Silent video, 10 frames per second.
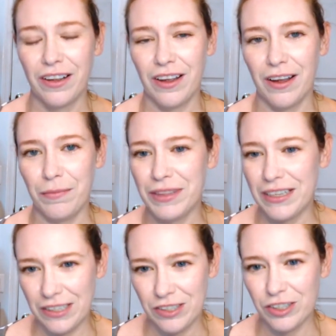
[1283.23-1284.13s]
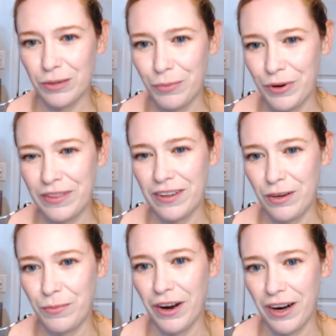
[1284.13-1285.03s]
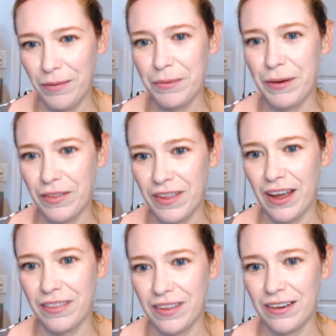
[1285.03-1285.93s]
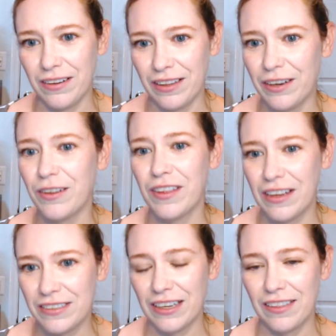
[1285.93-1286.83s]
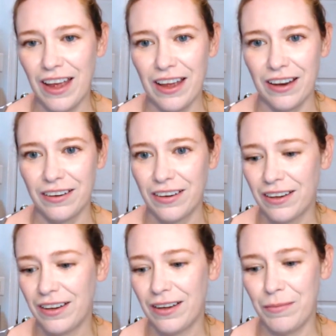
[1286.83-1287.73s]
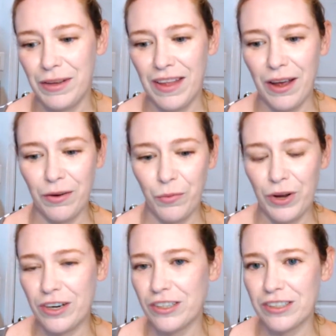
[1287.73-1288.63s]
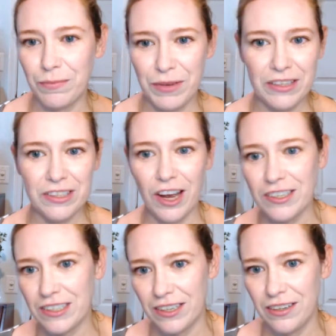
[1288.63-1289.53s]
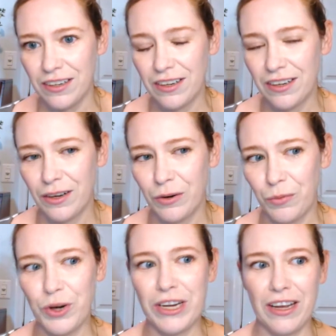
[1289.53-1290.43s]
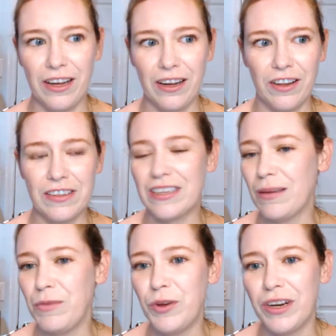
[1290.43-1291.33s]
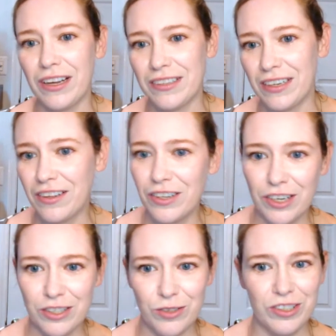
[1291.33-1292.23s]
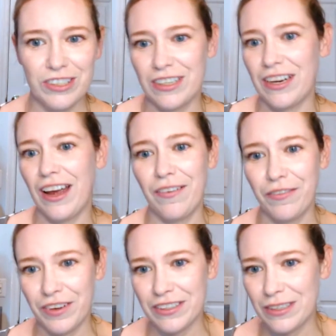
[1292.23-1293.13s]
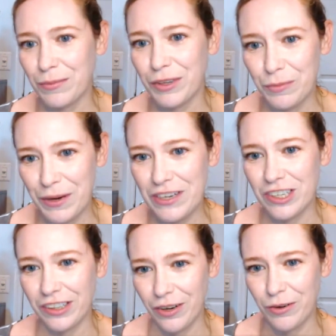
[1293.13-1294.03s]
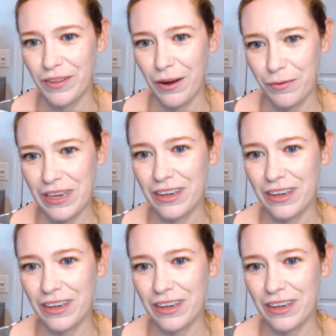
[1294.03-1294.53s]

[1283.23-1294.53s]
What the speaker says: But that's such a good point that you brought up about that little things like that. I mean, that one nurse can be exhausted working on the same unit as another nurse who just didn't have a similar patient load that week.